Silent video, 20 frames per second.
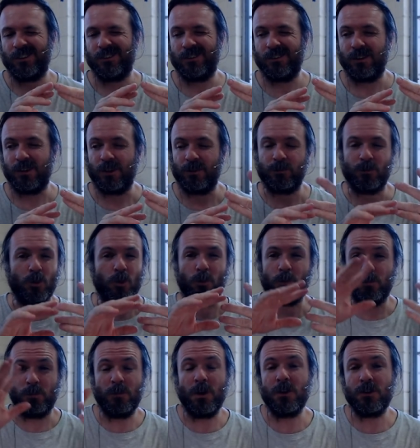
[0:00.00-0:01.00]
um, or
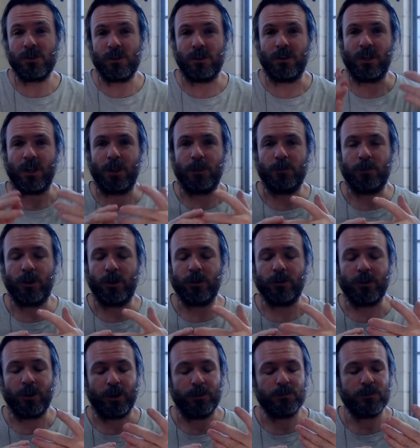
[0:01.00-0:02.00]
most of the other
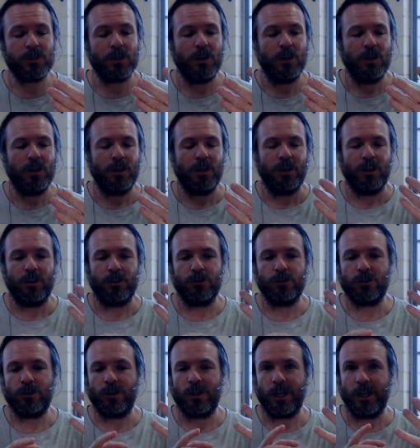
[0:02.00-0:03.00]
programs,
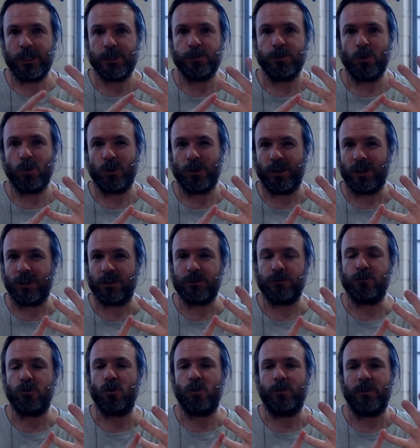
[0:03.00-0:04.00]
you can export now to
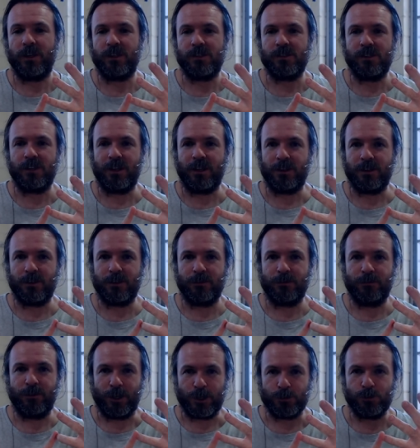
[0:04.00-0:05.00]
formats that
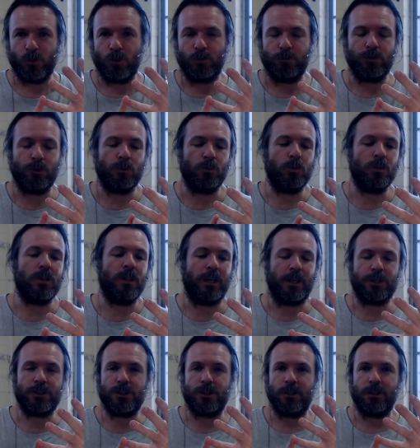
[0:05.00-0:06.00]
Flexboard View will
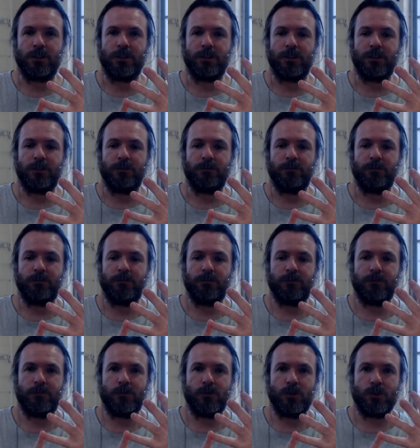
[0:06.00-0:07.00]
actually
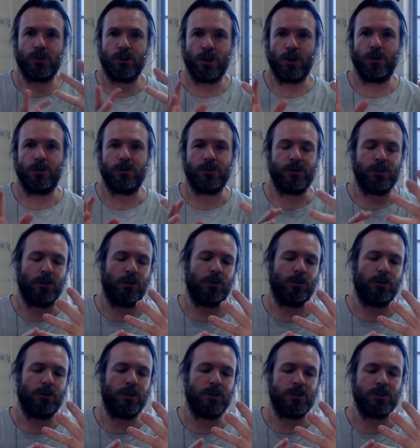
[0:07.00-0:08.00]
show.
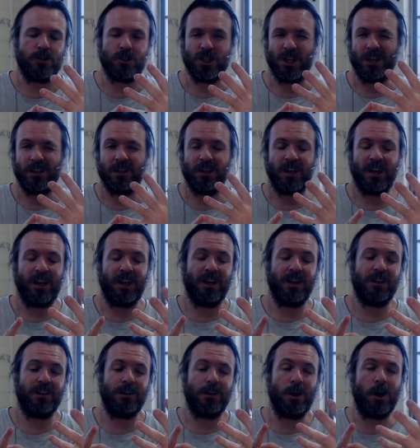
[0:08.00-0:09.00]
So there's
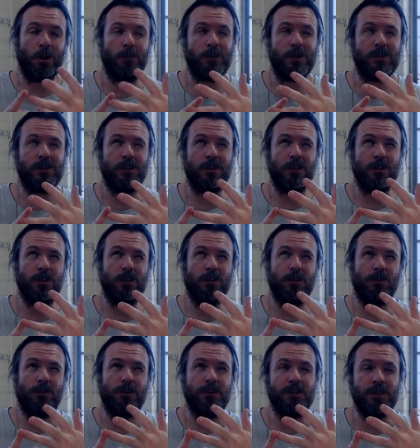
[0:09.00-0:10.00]
GenCAD, IPC
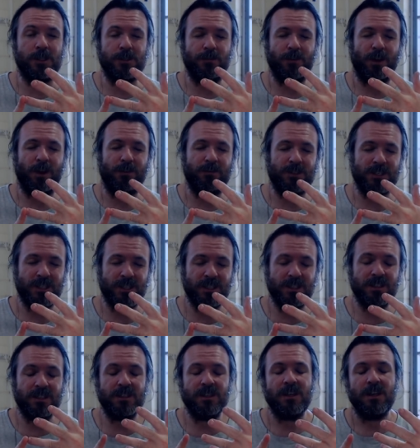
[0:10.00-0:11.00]

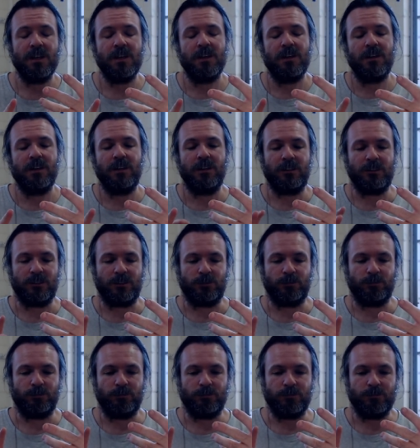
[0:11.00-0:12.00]
365D,
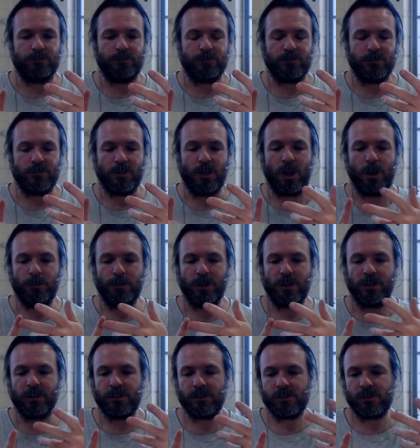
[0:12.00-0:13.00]
um,
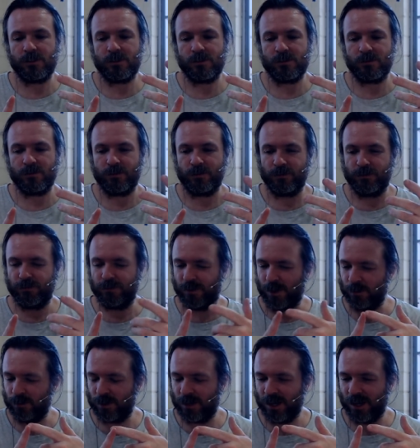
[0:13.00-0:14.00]
Hyperlinks
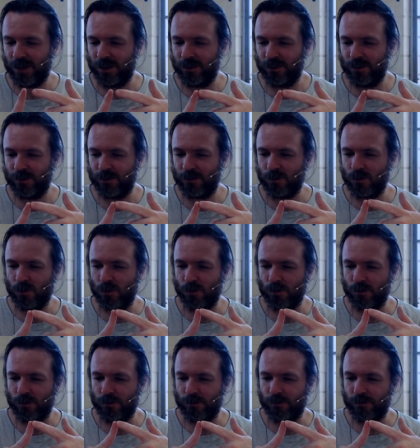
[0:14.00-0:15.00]
Fabricator
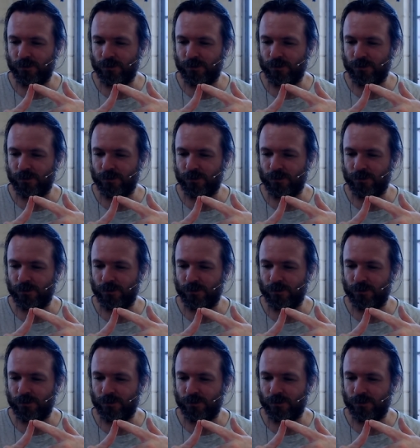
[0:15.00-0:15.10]
or